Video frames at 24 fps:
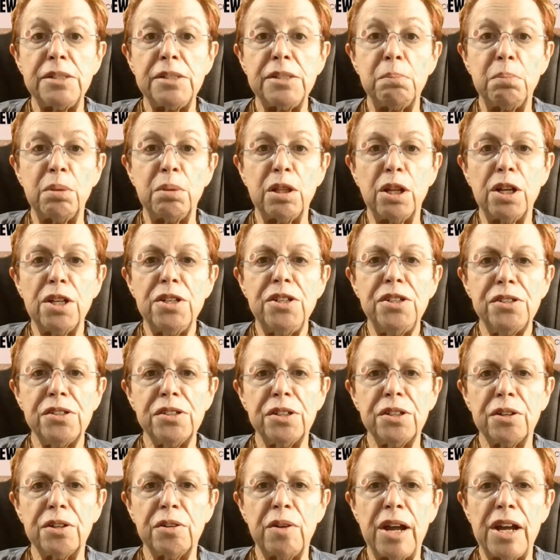makes blood
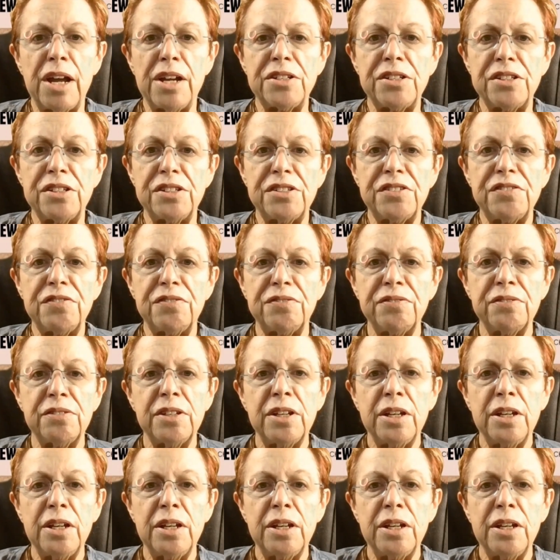sugar crashes